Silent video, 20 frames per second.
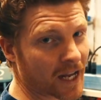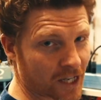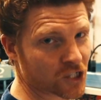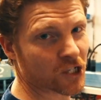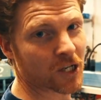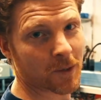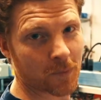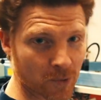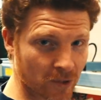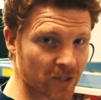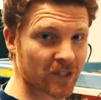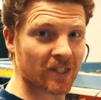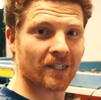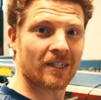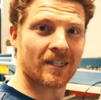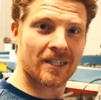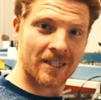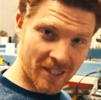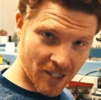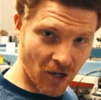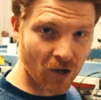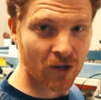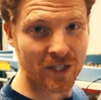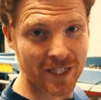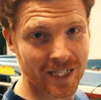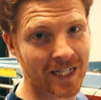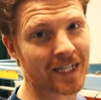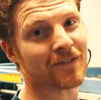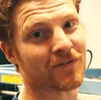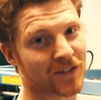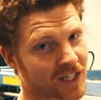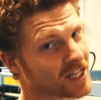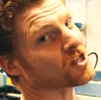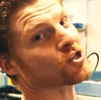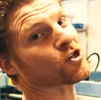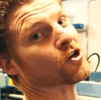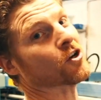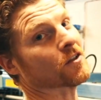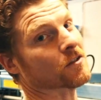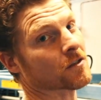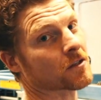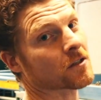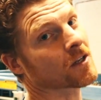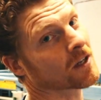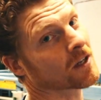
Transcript: actually printing these long sleeve t-shirts.